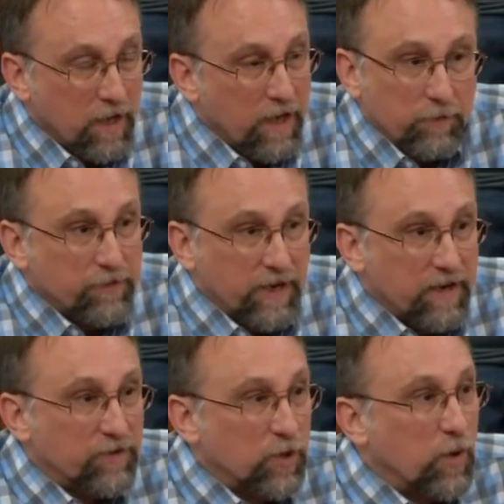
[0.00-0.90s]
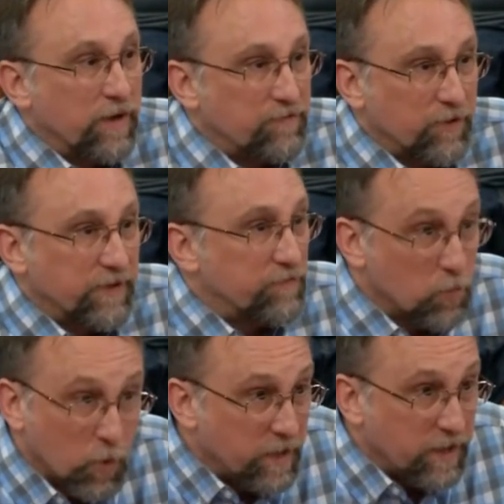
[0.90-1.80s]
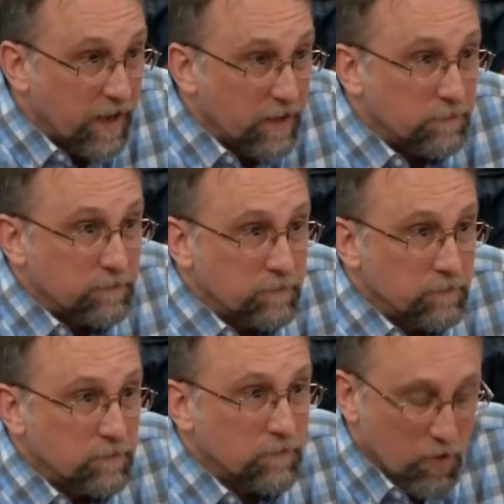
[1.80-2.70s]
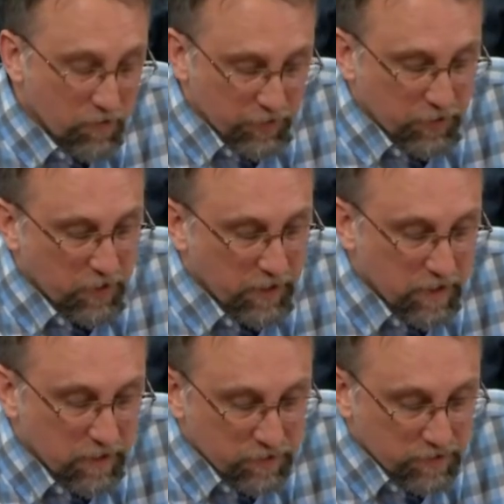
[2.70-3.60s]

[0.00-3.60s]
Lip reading: I don't think I ever quit for even one day over 30 years.